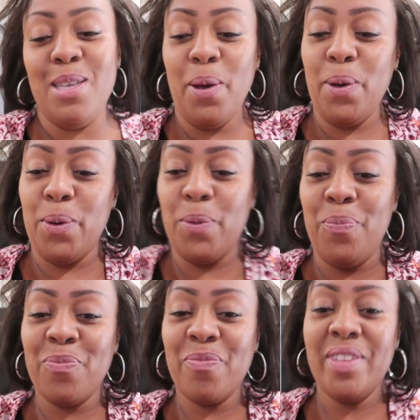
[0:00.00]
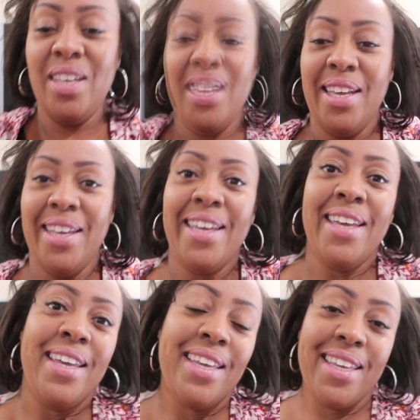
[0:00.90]
So,
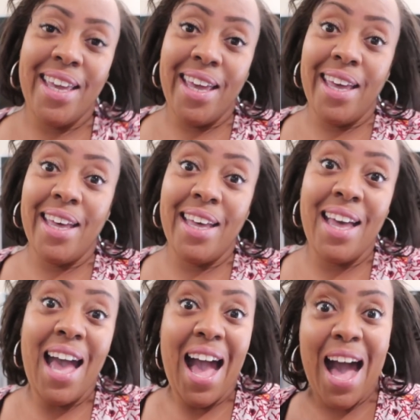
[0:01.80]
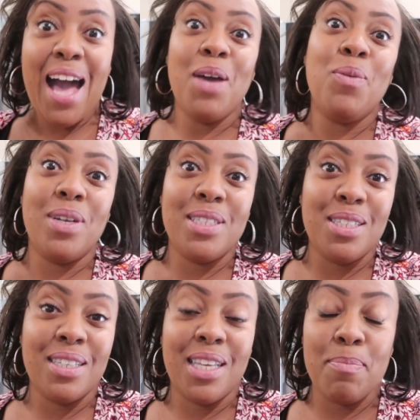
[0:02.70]
yeah, I want
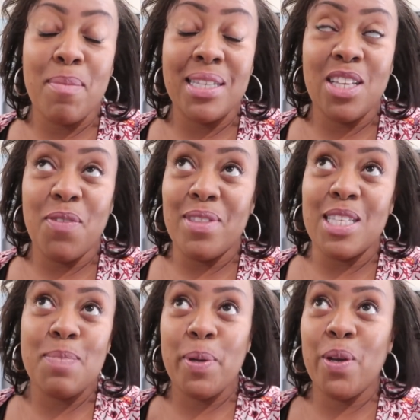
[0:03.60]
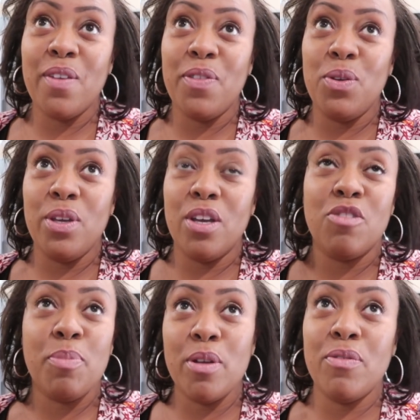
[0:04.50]
to keep myself in the spirit of the new year,
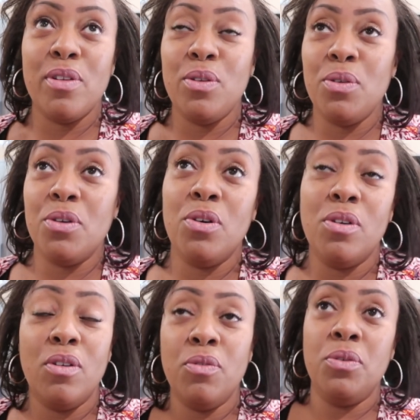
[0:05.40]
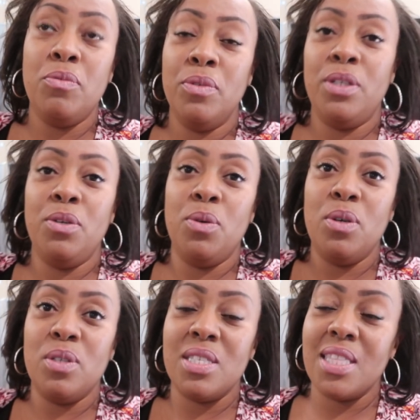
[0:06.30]
spirit of
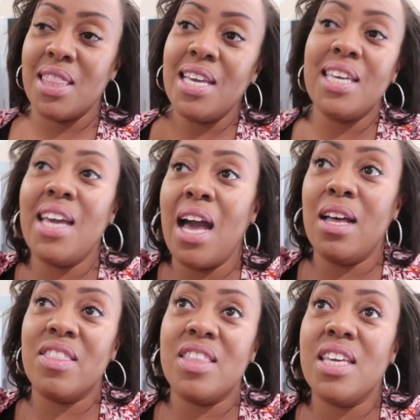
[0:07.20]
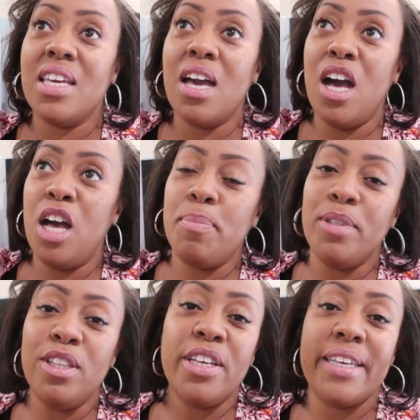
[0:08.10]
renewal, thinking up,
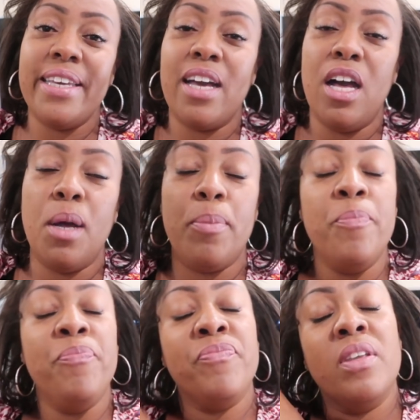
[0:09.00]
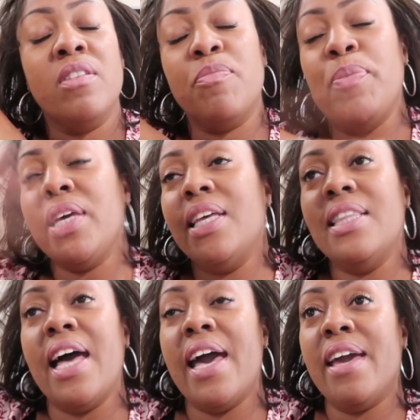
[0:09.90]
looking up, speaking
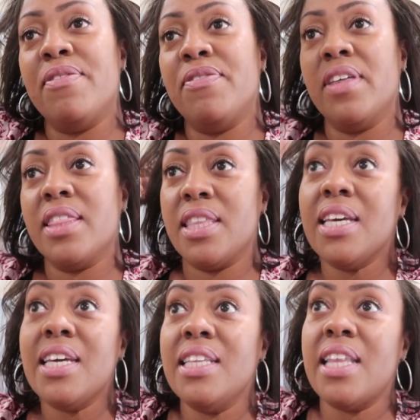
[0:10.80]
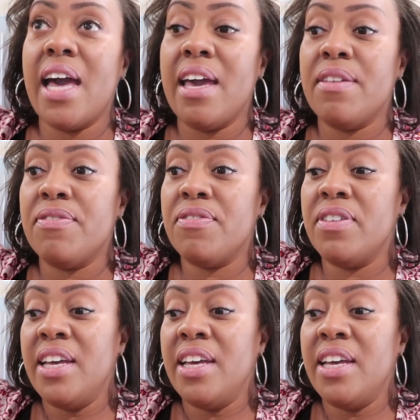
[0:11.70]
life, thinking life.